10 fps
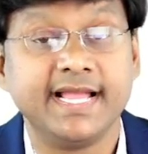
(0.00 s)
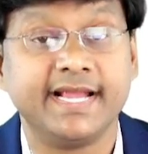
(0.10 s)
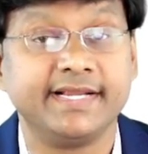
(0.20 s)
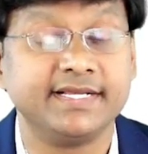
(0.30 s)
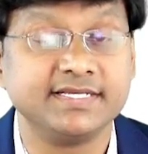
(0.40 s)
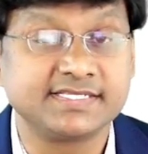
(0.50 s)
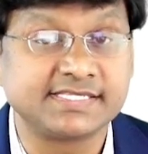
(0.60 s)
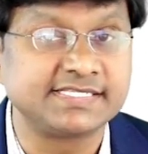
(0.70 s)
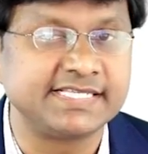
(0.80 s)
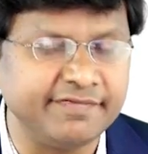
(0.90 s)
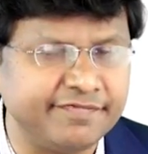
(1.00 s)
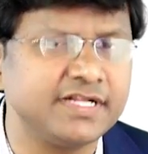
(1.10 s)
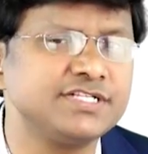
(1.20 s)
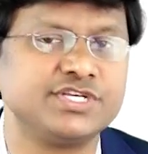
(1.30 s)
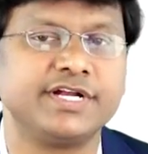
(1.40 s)
and
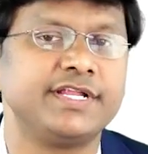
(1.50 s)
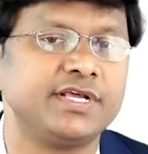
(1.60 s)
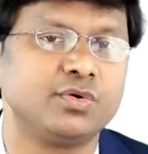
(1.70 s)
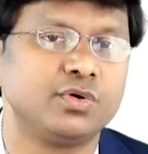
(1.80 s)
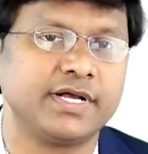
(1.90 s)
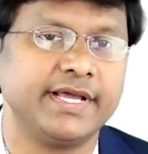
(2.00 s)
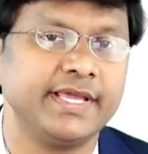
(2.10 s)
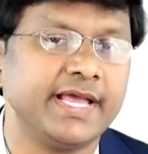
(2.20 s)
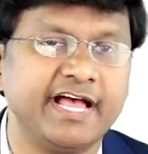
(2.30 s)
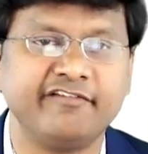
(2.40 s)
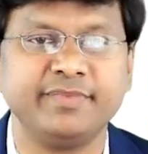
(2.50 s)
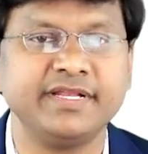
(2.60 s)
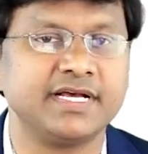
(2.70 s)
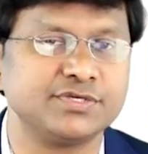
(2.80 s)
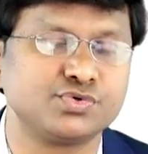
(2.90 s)
several genetic loci have
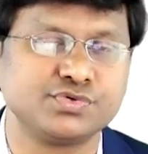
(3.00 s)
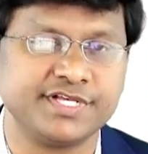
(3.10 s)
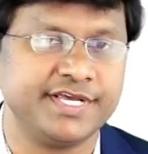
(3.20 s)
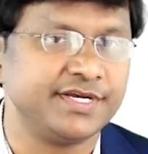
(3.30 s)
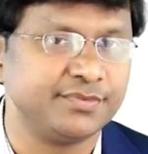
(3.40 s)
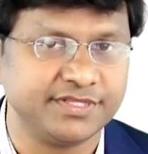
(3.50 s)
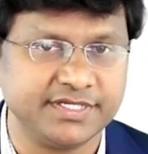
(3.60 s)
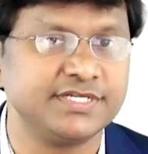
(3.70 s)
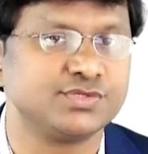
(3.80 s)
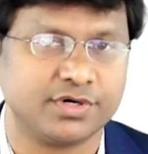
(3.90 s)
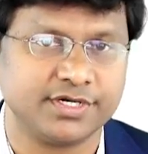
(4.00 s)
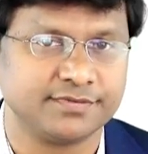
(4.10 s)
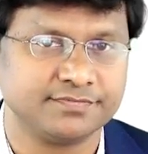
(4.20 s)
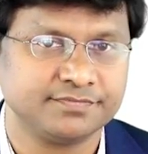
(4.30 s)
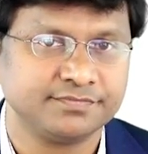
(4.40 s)
been associated with the
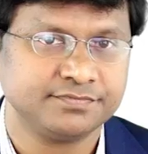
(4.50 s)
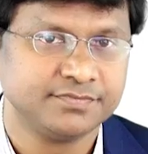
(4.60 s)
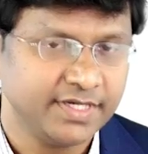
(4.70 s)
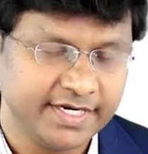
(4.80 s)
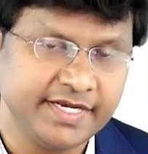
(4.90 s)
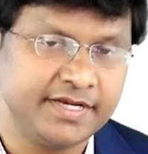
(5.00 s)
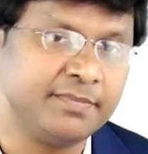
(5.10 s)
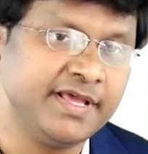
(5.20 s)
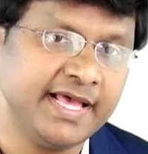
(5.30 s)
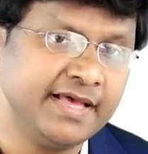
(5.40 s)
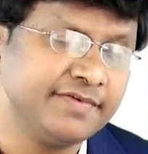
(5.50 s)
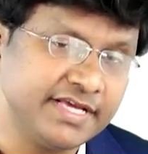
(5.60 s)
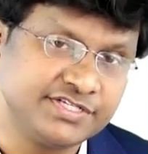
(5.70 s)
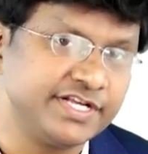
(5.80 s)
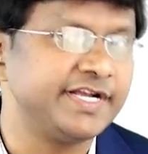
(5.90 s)
disorder right it may have
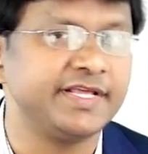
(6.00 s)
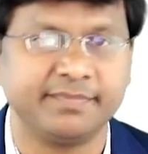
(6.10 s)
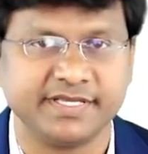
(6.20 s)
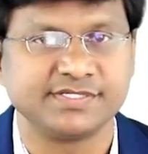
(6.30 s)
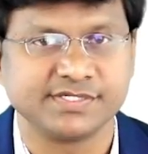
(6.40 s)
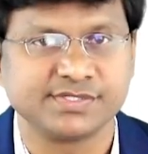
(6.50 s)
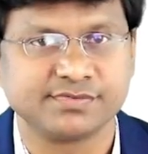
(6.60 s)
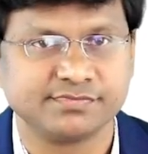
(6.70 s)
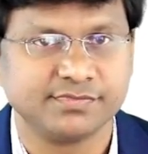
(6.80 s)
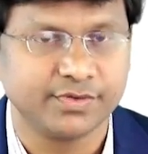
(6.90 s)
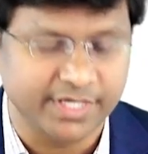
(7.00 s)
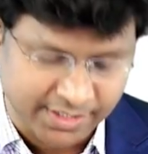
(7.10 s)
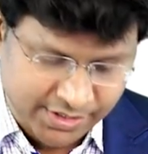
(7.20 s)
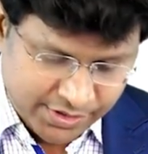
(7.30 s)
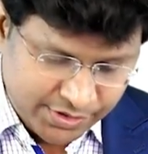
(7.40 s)
a genetic basis
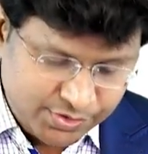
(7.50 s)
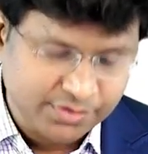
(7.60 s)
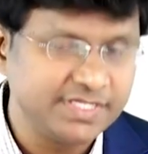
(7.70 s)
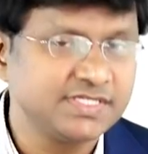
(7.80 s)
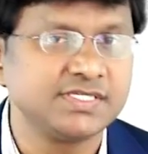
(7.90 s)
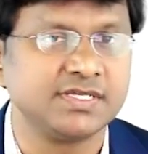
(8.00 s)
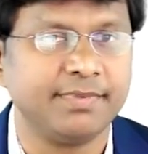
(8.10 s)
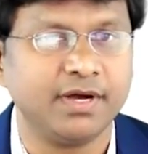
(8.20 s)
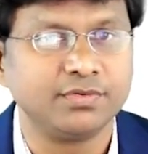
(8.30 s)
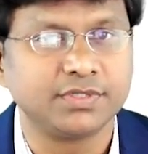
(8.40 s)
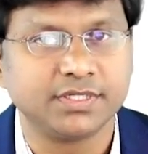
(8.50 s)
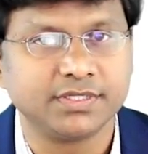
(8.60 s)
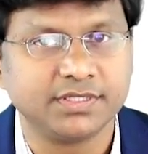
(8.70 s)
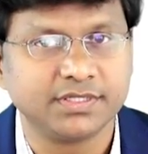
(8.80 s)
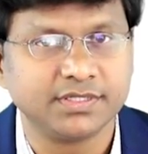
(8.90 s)
okay so this is about
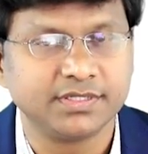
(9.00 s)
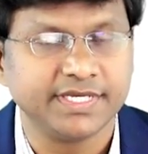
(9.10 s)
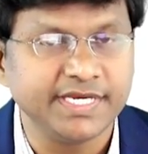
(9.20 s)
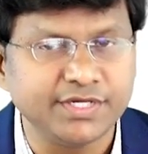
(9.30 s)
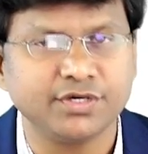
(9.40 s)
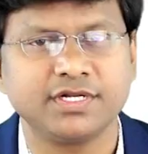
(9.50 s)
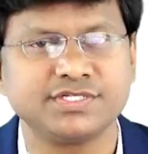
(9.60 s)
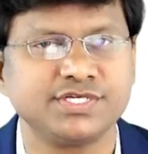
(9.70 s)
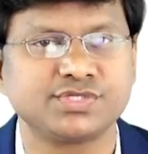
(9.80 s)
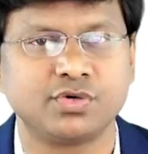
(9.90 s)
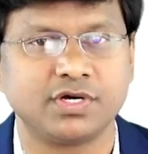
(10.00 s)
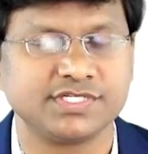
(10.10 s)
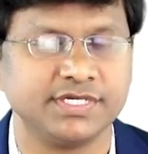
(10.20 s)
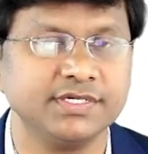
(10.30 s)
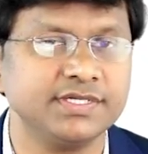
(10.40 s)
the etiologies
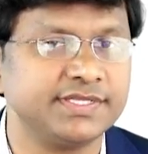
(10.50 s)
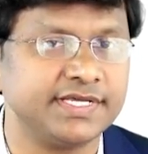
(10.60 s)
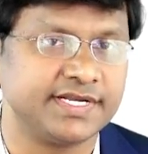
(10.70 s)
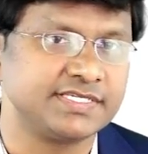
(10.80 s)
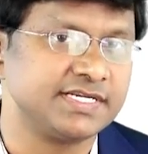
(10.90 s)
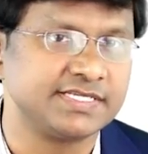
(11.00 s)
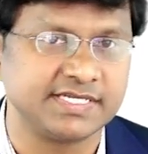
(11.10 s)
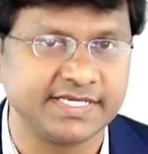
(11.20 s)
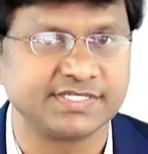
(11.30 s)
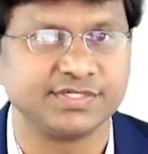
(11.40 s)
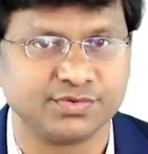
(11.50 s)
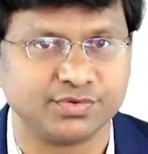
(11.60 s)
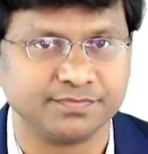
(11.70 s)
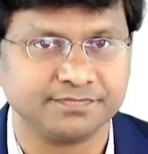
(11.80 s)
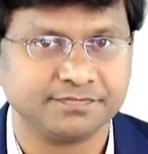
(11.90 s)
causing the restless leg
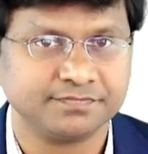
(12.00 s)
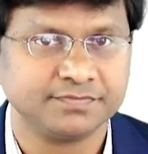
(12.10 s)
syndrome